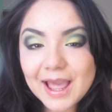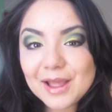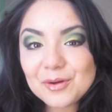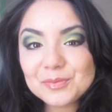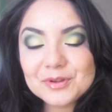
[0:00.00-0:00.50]
I
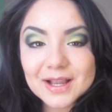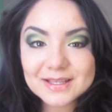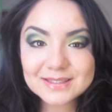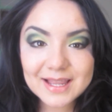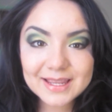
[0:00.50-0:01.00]
hope you
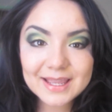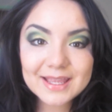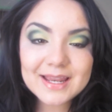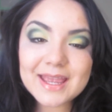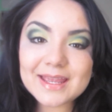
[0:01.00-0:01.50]
guys like
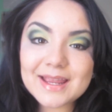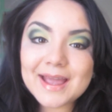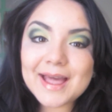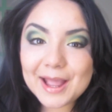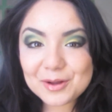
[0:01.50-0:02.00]
it, and
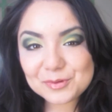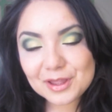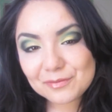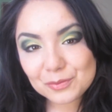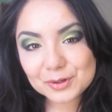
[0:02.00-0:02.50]
I hope you
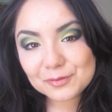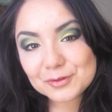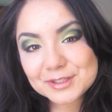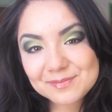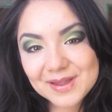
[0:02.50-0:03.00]
have a wonderful
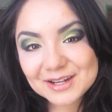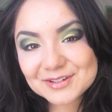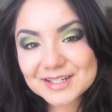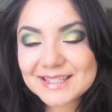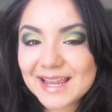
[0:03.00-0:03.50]
St.
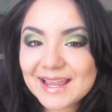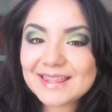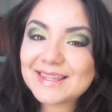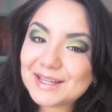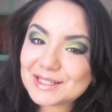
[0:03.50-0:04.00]
Patrick's Day.
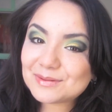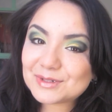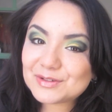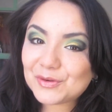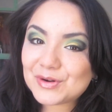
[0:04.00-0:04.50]
Thank you so
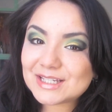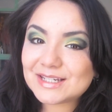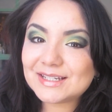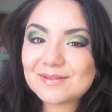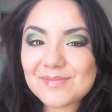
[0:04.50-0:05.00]
much for
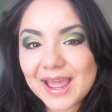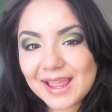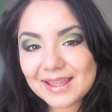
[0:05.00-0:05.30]
watching. Bye.